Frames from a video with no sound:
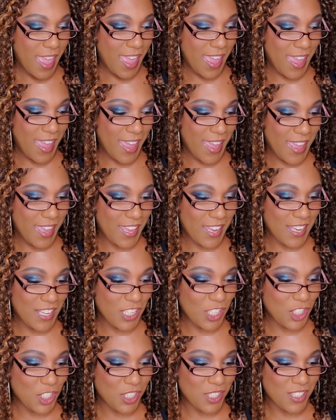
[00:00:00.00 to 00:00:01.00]
and
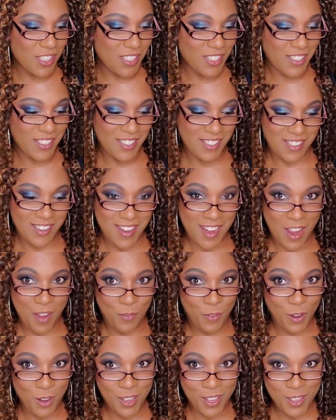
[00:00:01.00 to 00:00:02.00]
just
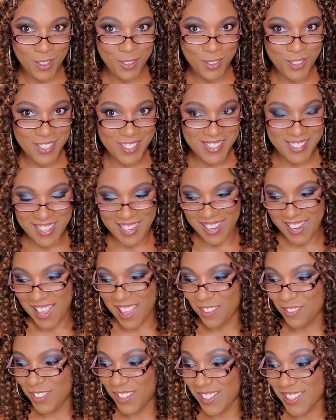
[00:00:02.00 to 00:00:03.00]
never used it.
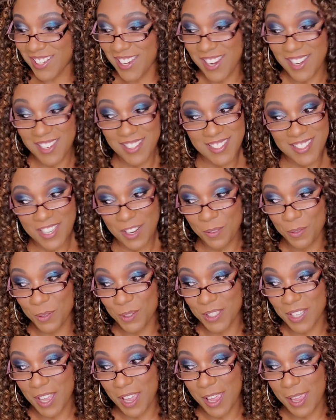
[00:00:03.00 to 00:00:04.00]
I've looked at it several
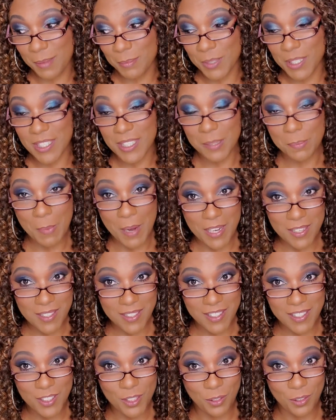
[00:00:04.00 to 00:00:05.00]
times,
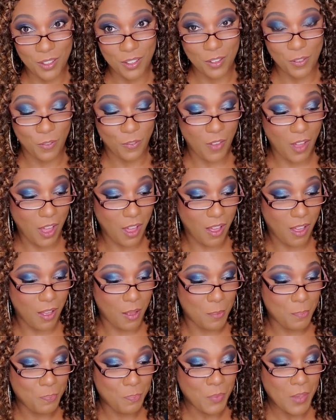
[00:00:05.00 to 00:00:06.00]
especially during the
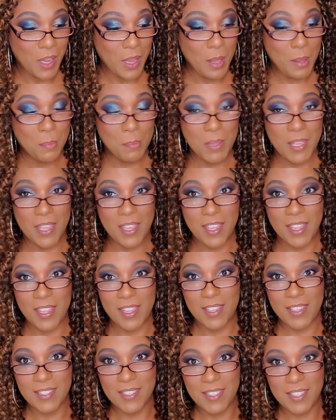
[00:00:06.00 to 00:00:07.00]
fall,
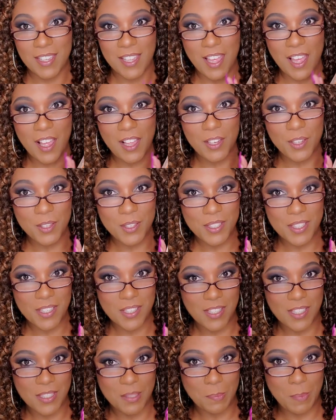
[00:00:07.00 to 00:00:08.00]
because the colors in
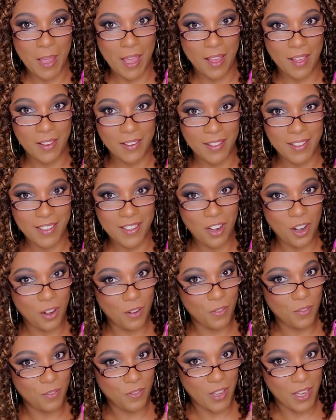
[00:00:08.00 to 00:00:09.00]
this palette are
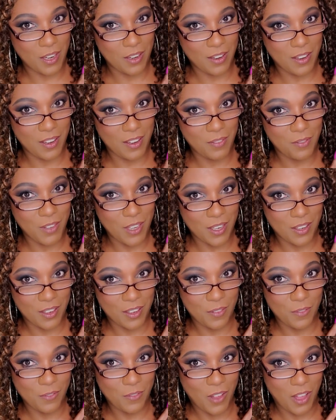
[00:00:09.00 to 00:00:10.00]
very, very
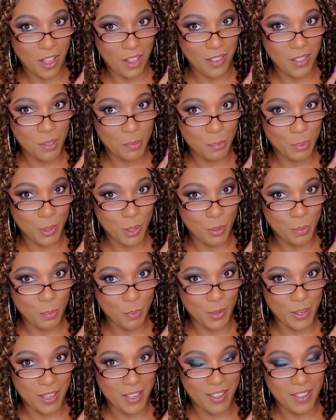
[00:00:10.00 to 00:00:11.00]
fall
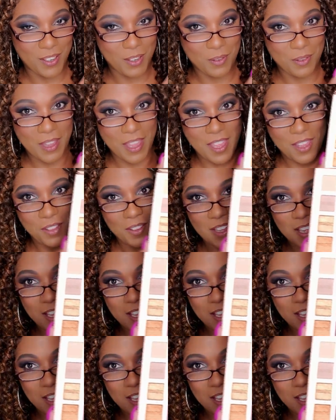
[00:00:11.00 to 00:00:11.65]
appropriate. Okay, you